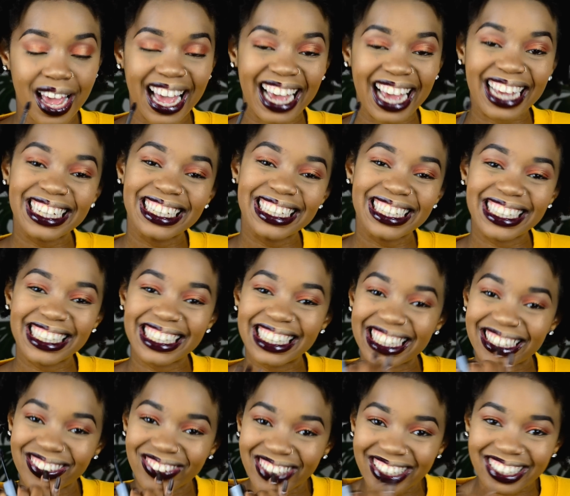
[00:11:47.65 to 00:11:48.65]
hi,
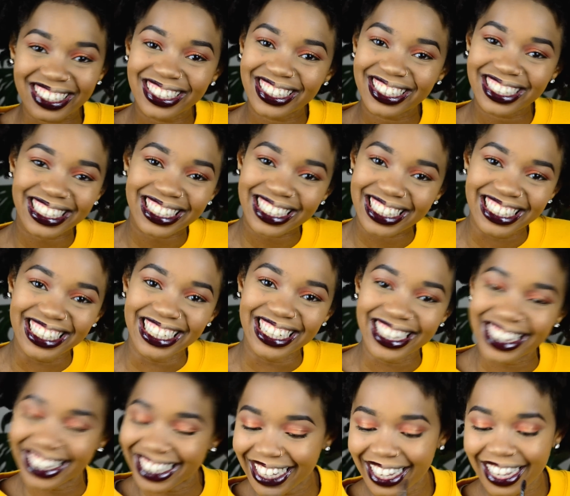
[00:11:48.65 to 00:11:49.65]
lipstick on your
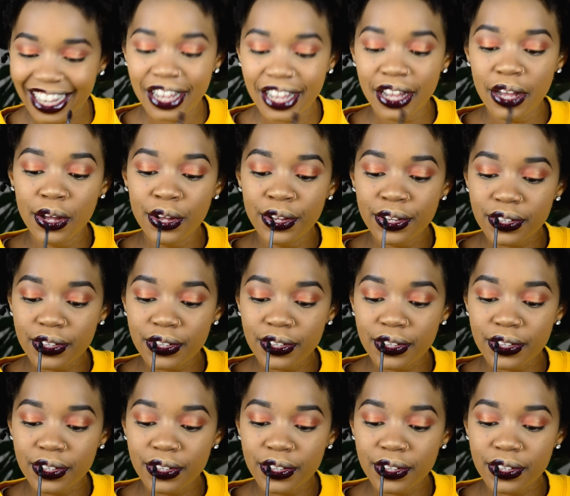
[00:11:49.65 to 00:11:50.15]
teeth.